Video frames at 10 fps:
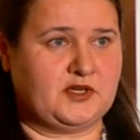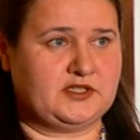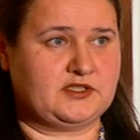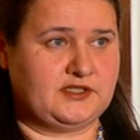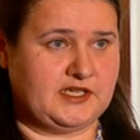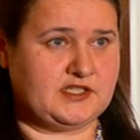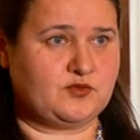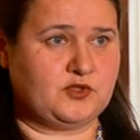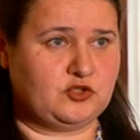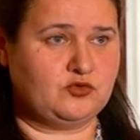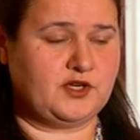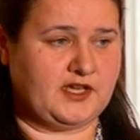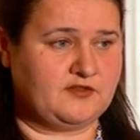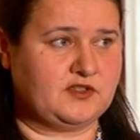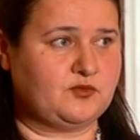but yes, we do
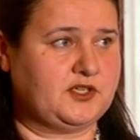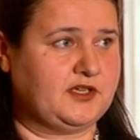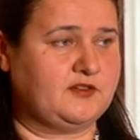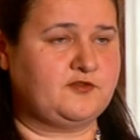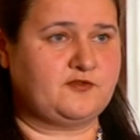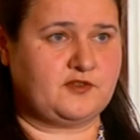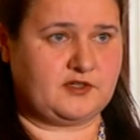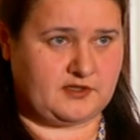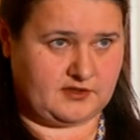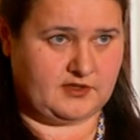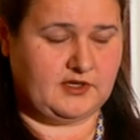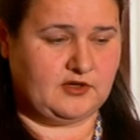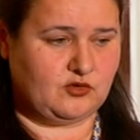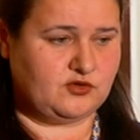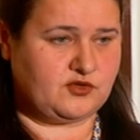have, and we have uh,
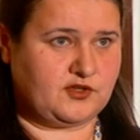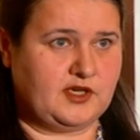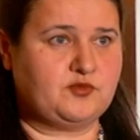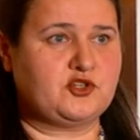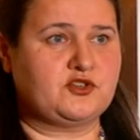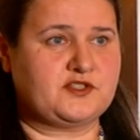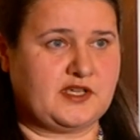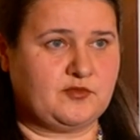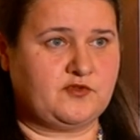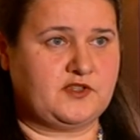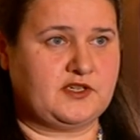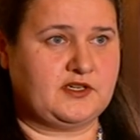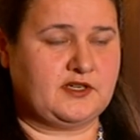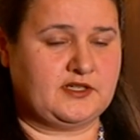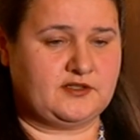also captured some of the,
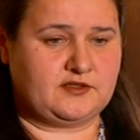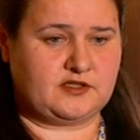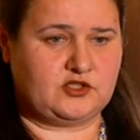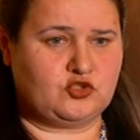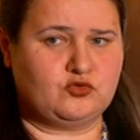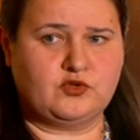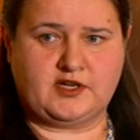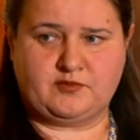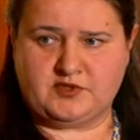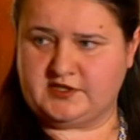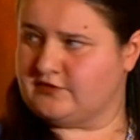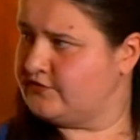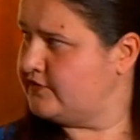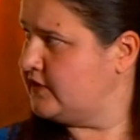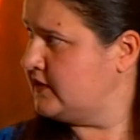and uh, two, I
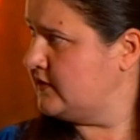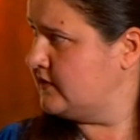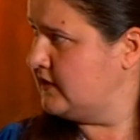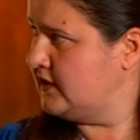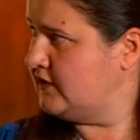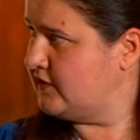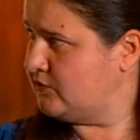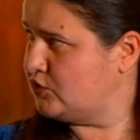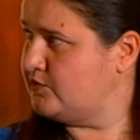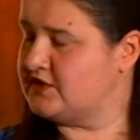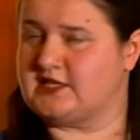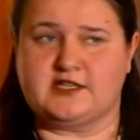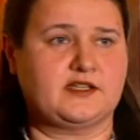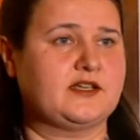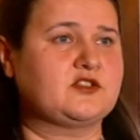believe, uh, if I'm not
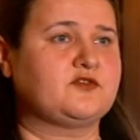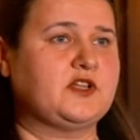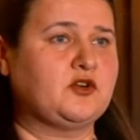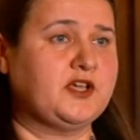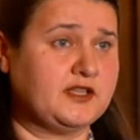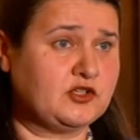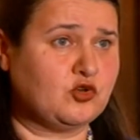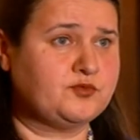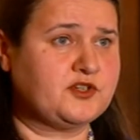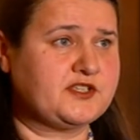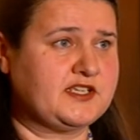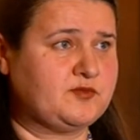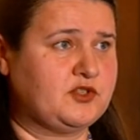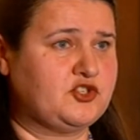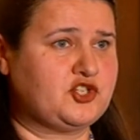mistaken, as of now, helicopters
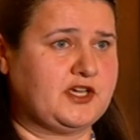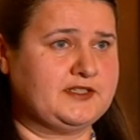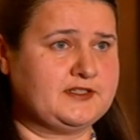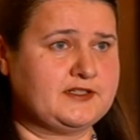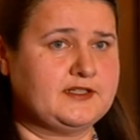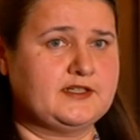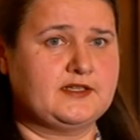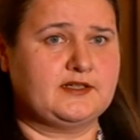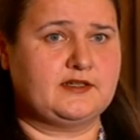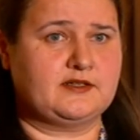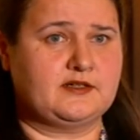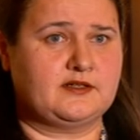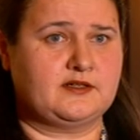has been shot. Uh,